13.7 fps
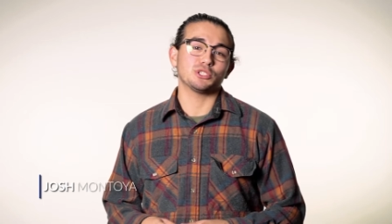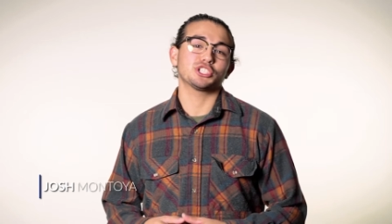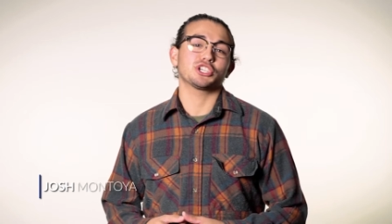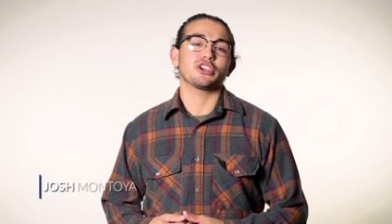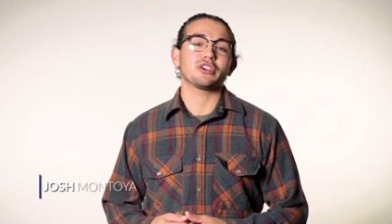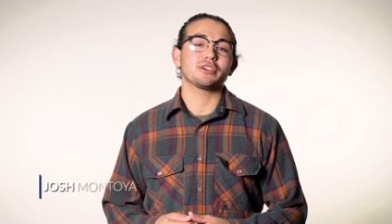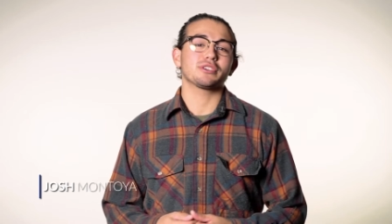which
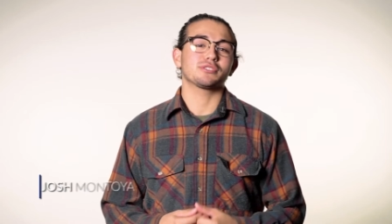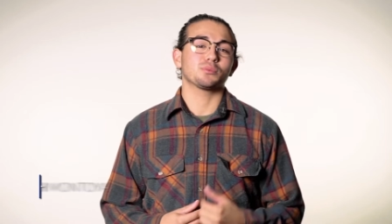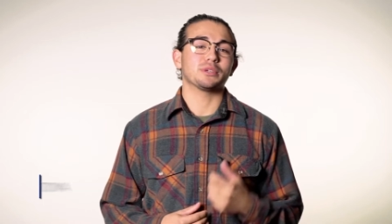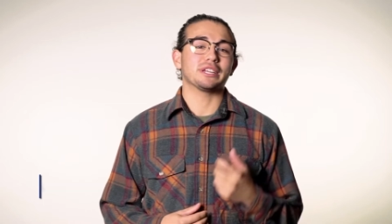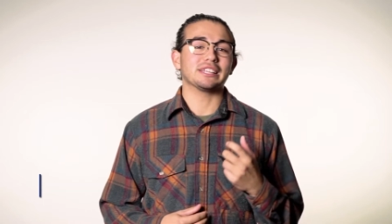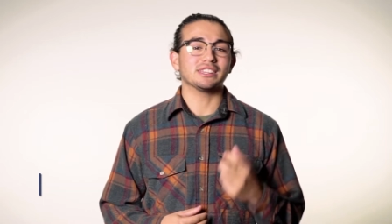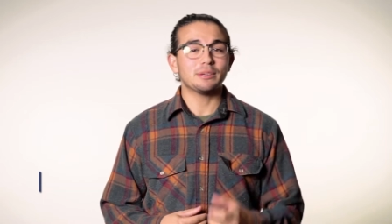occurs
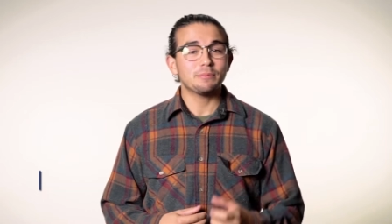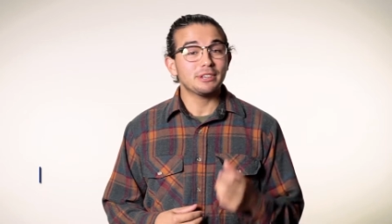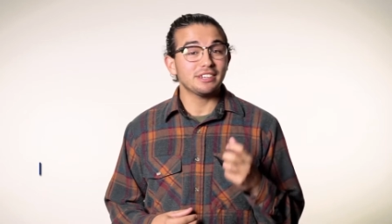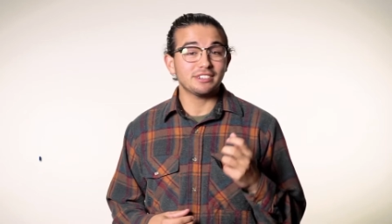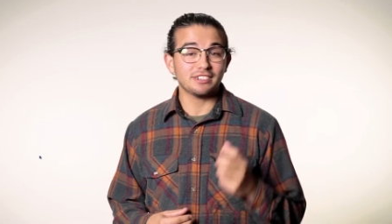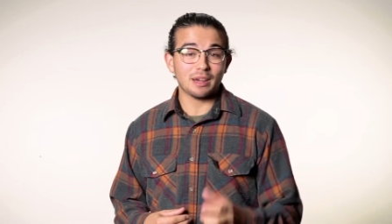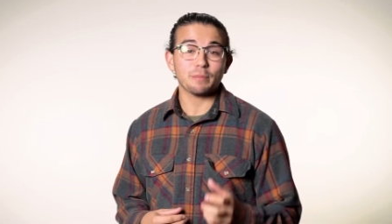when a
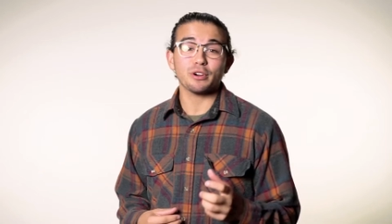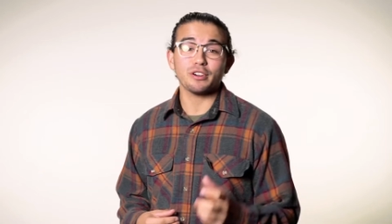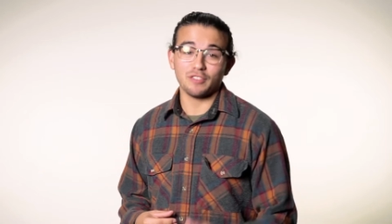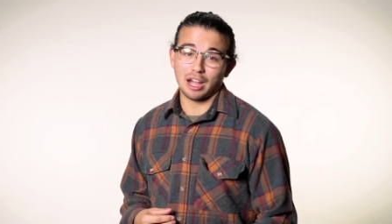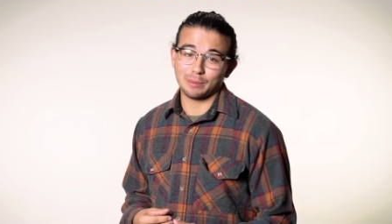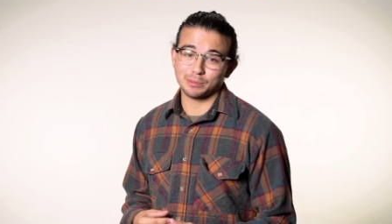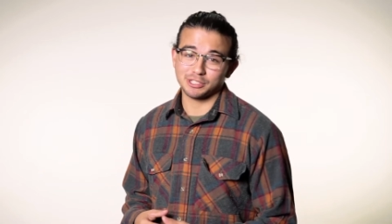limited number
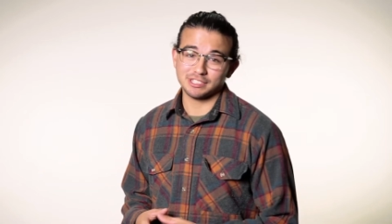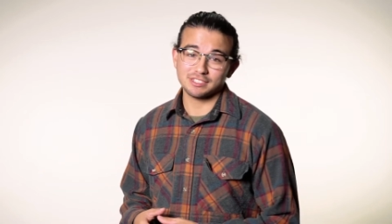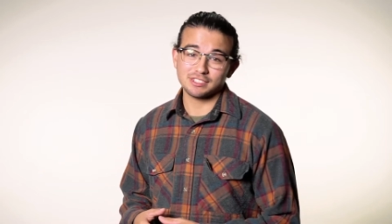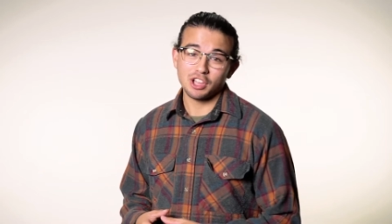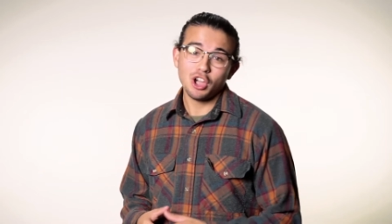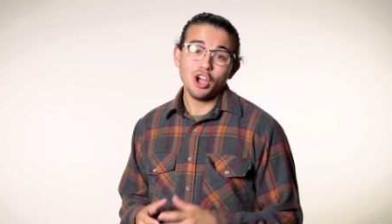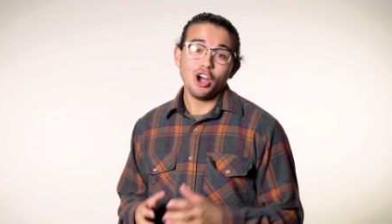of
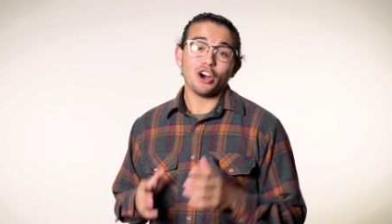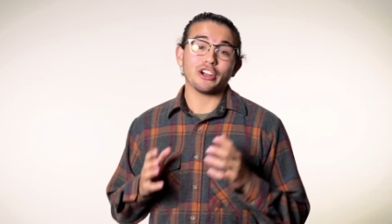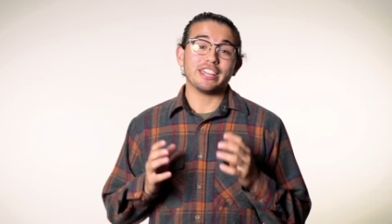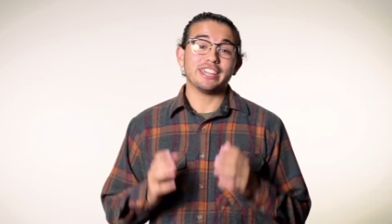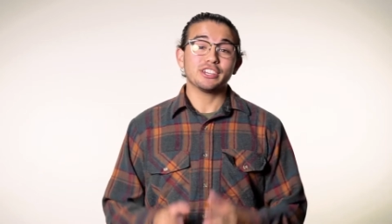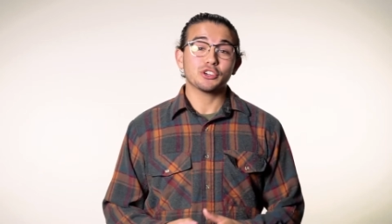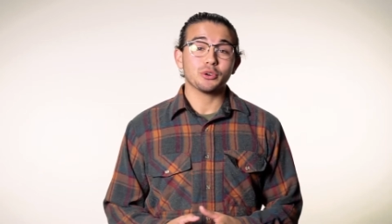options are
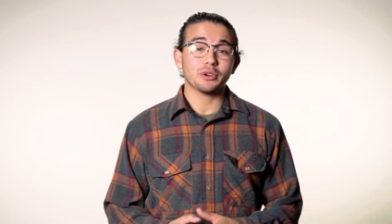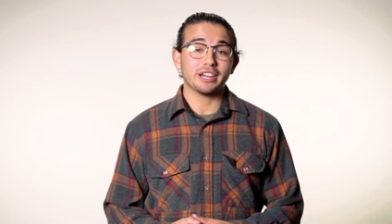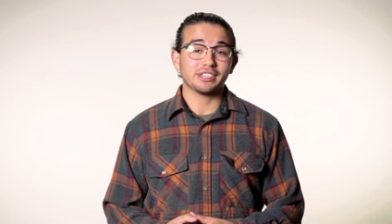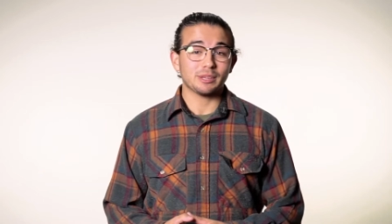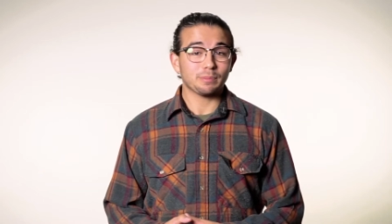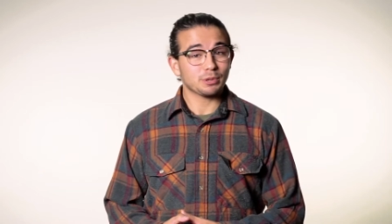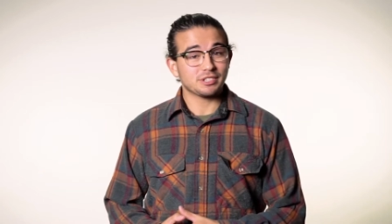
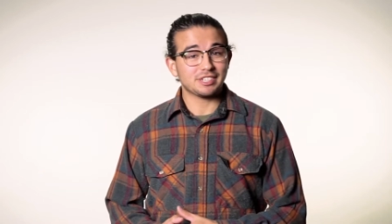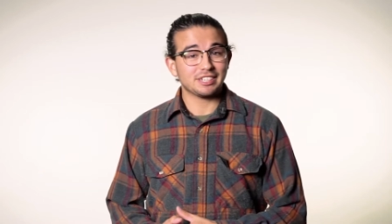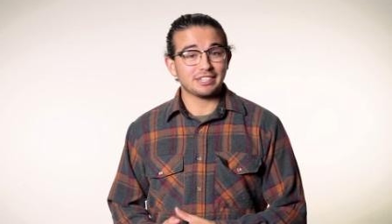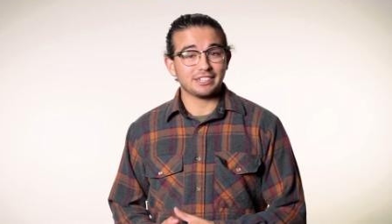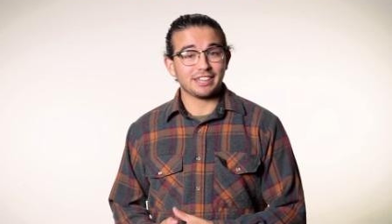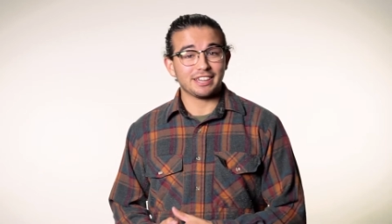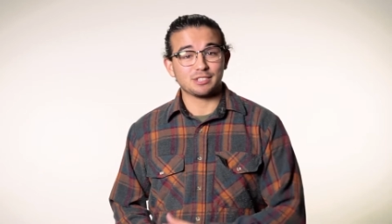incorrectly
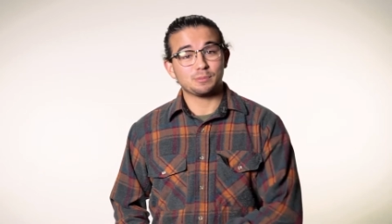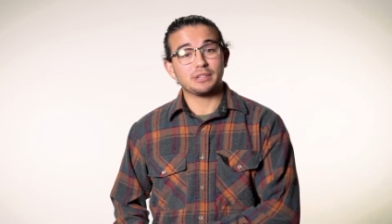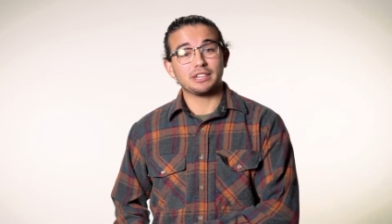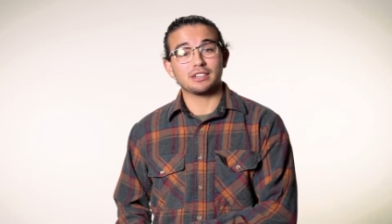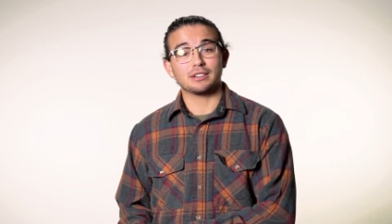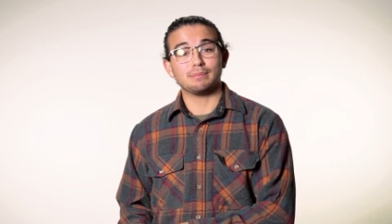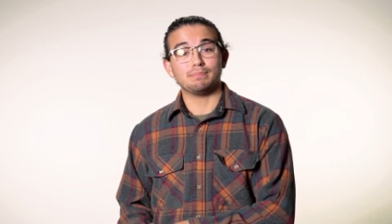presented as
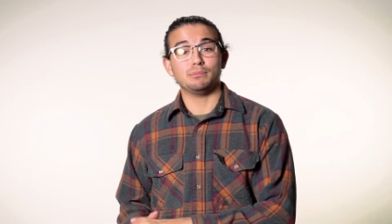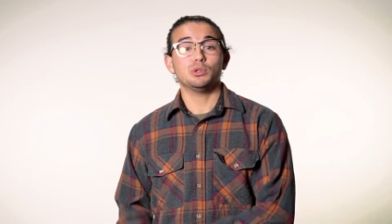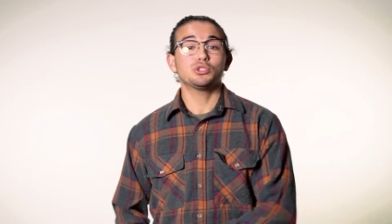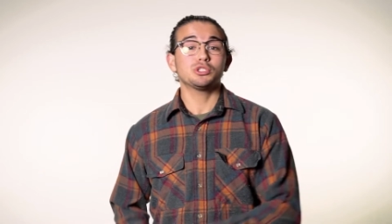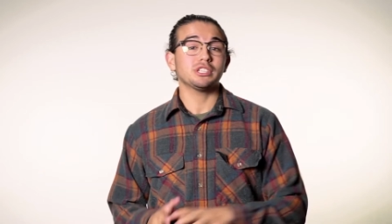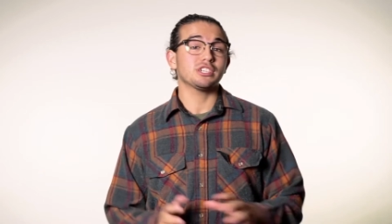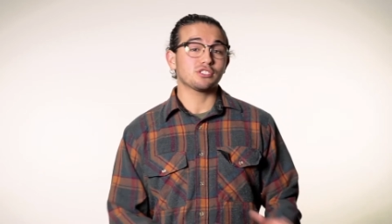being
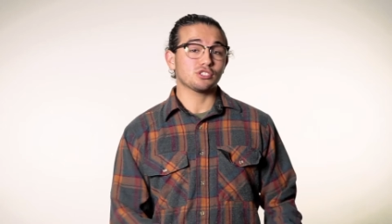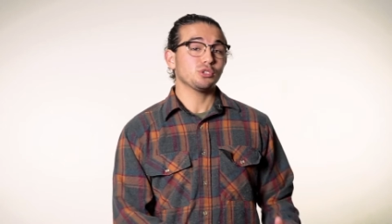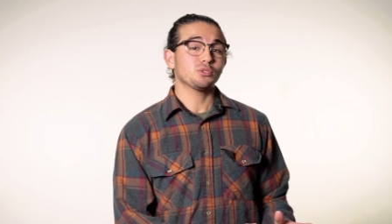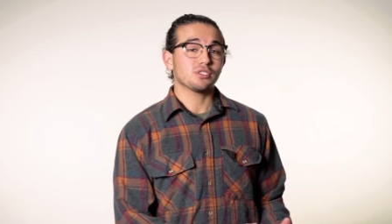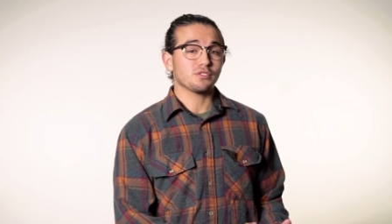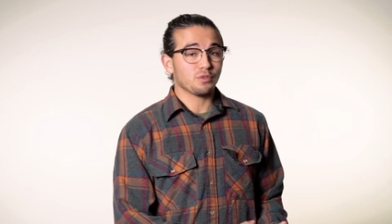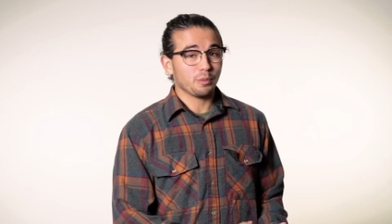mutually
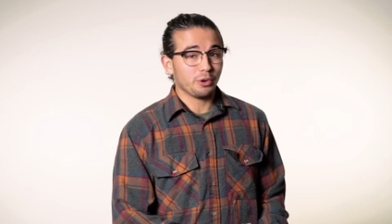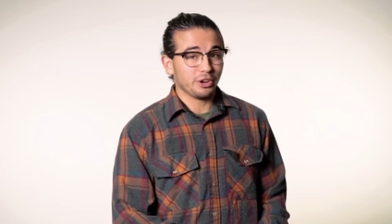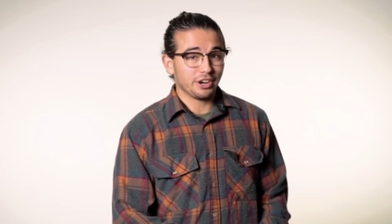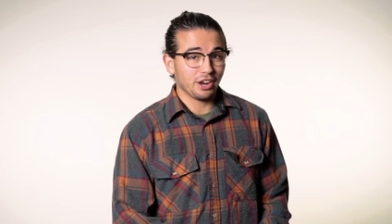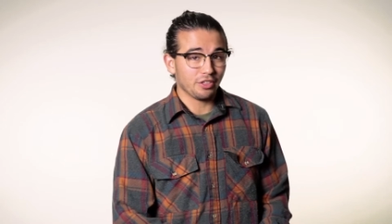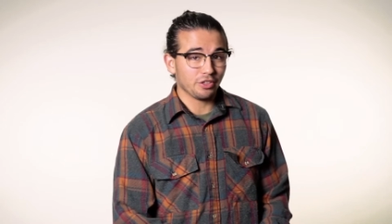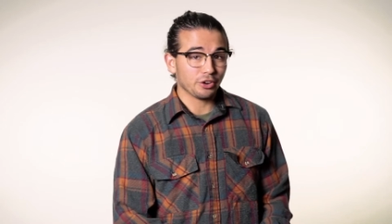exclusive from one
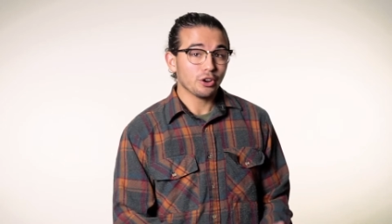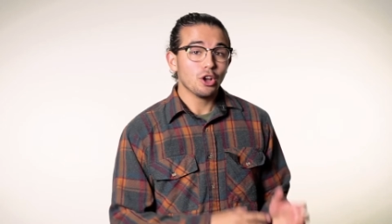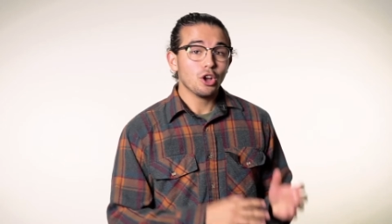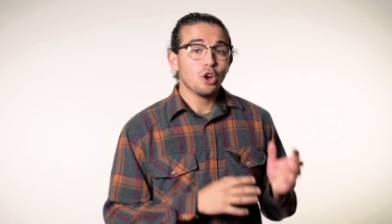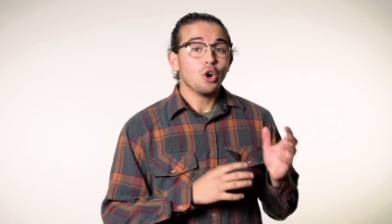another